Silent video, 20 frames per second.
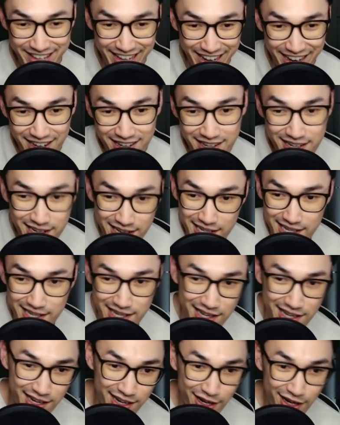air.
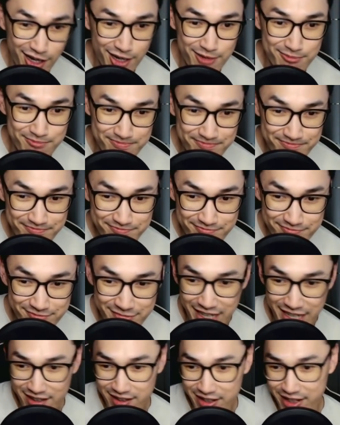
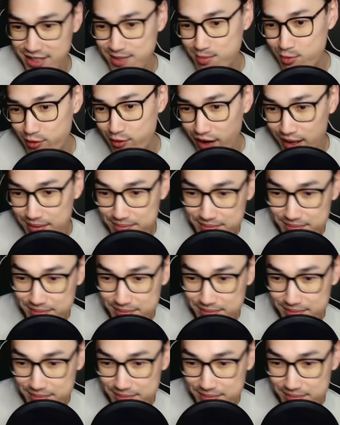Yeah, okay, let's move on.